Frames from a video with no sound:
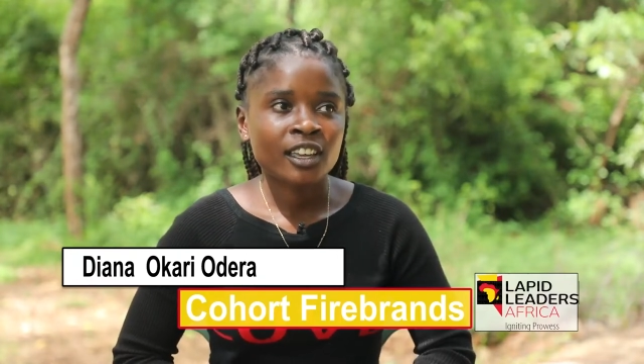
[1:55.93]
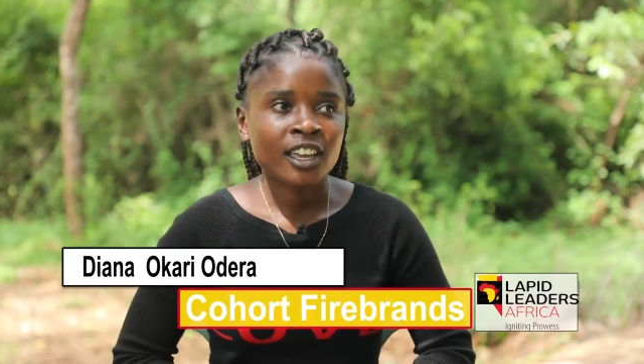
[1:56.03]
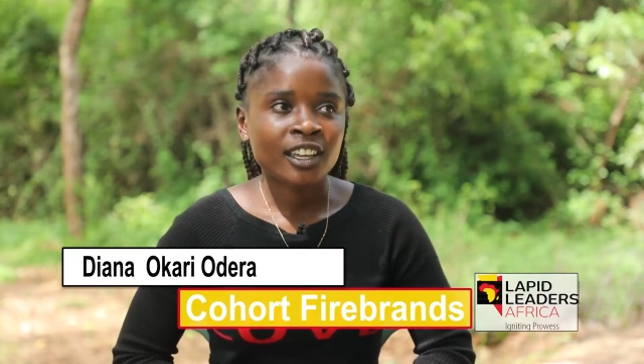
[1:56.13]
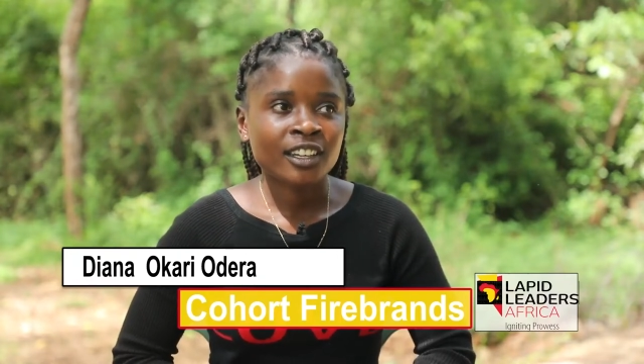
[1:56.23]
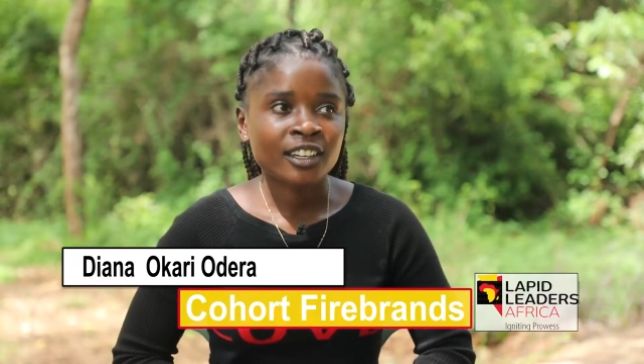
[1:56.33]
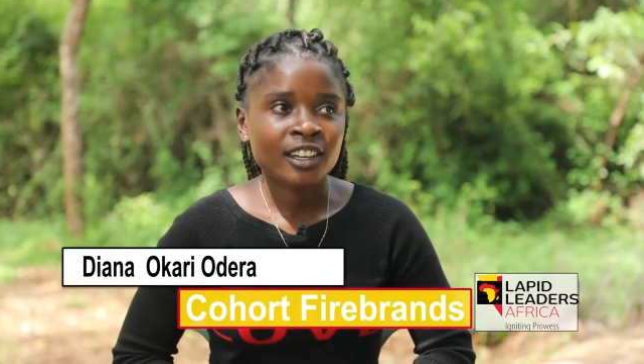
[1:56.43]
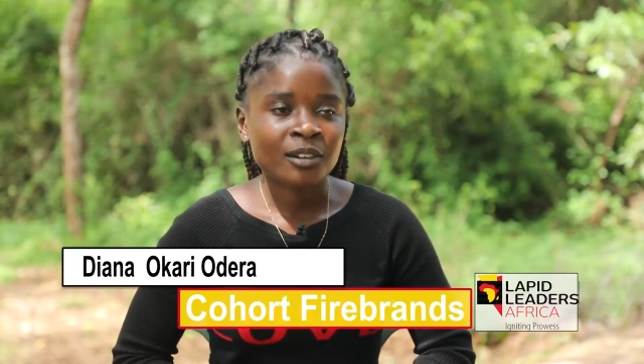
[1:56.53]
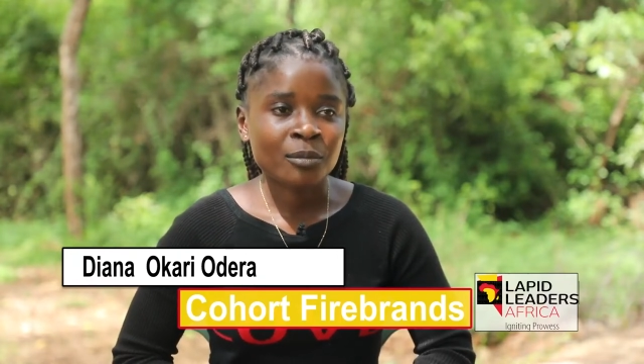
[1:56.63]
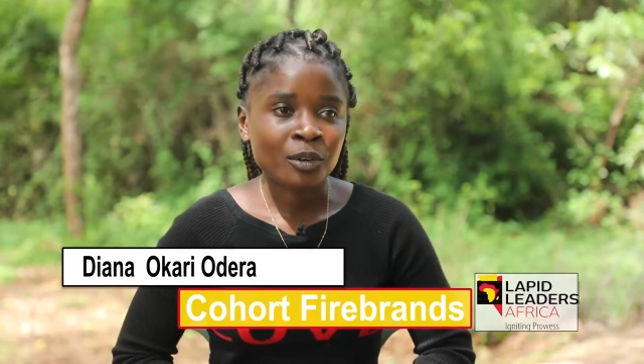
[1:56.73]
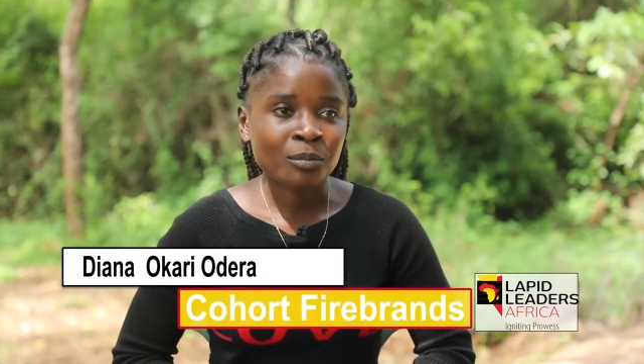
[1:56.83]
and
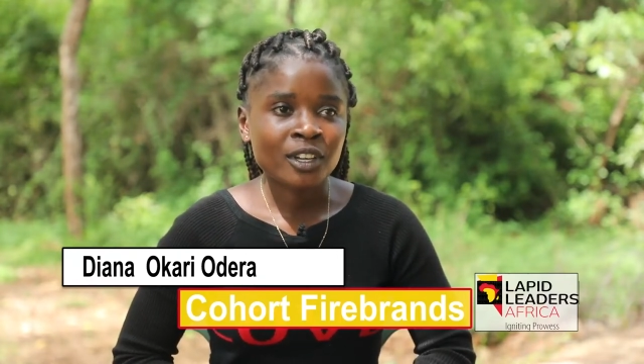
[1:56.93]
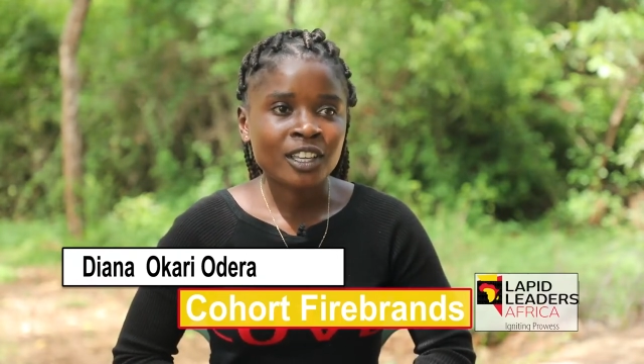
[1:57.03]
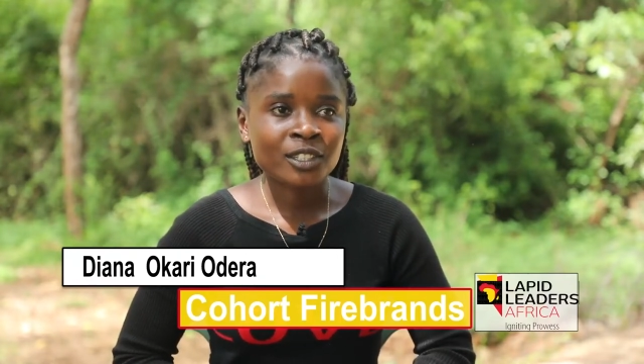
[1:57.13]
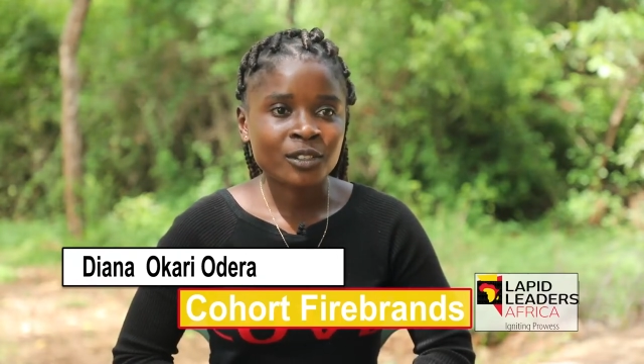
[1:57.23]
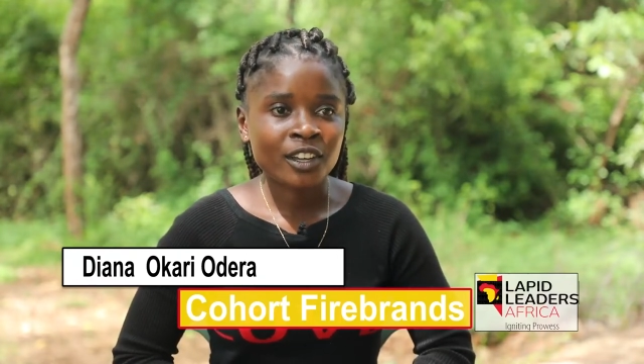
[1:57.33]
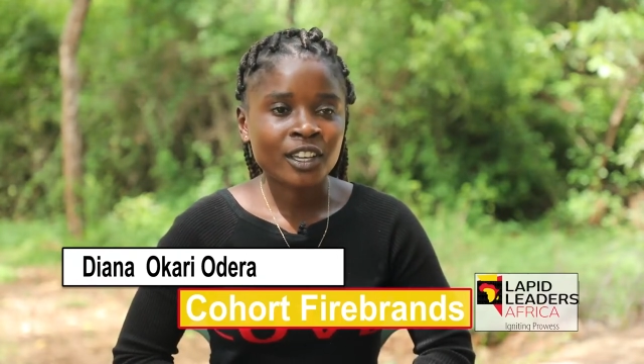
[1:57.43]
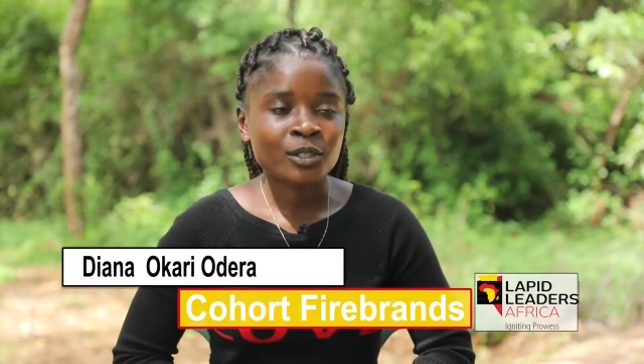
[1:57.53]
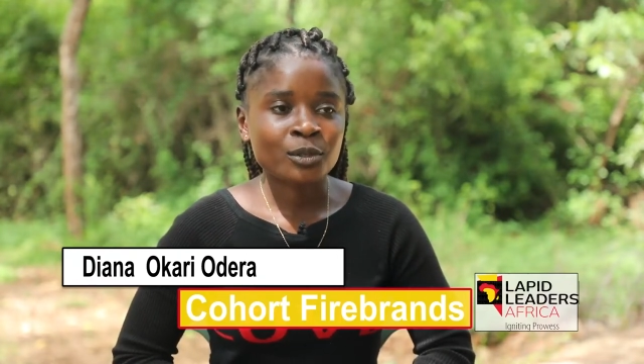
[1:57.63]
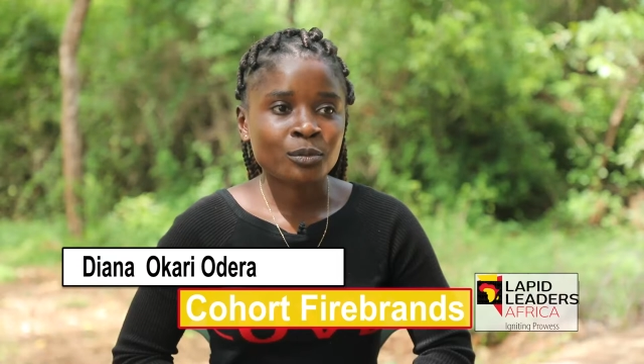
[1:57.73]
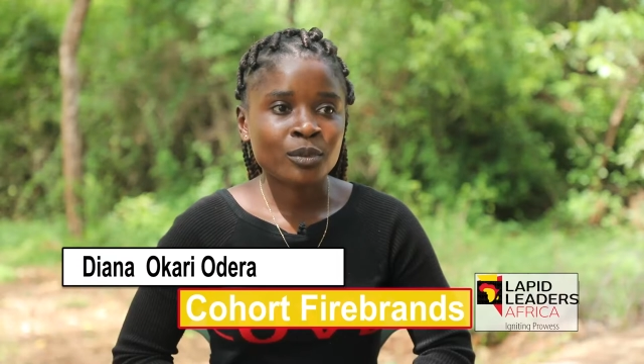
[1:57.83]
I'm hoping it's going
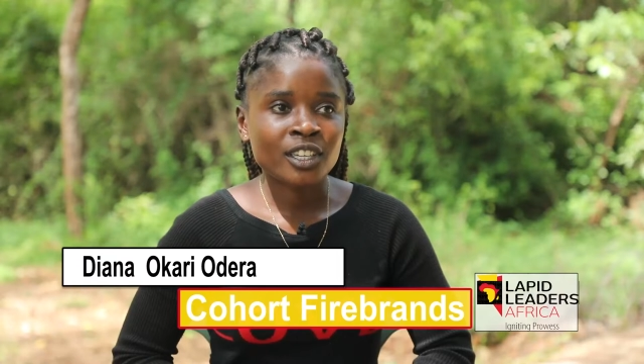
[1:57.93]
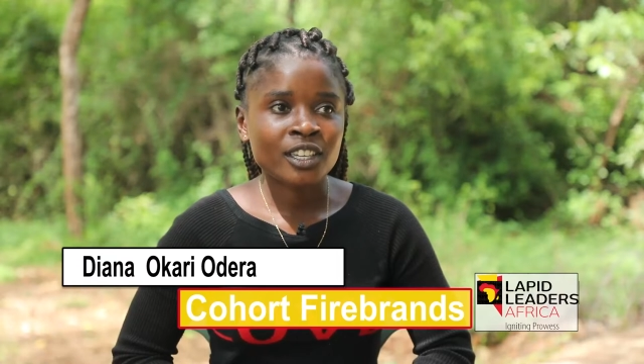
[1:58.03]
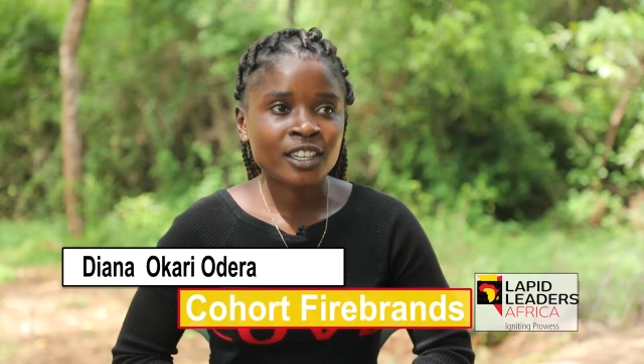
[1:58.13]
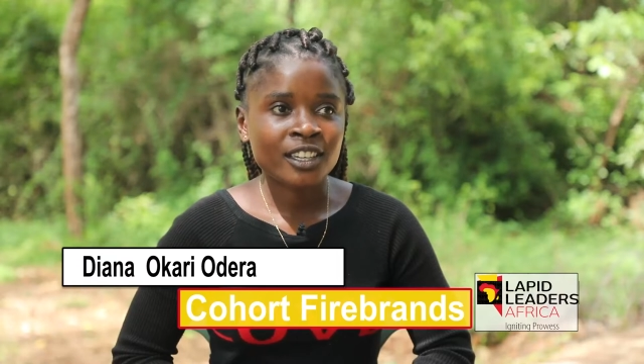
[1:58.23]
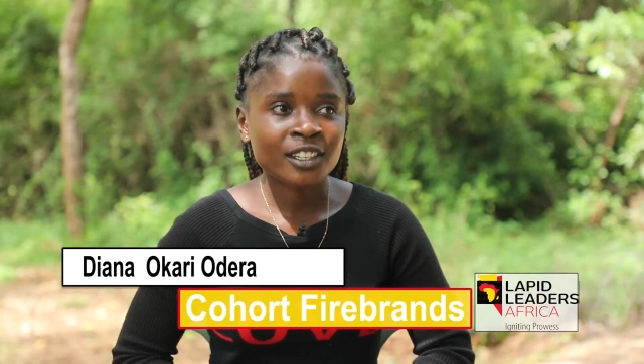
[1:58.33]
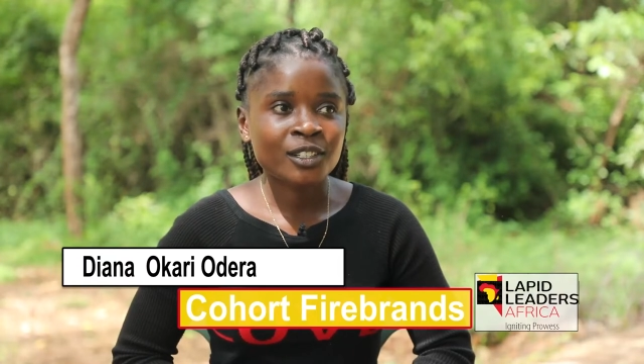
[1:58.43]
to be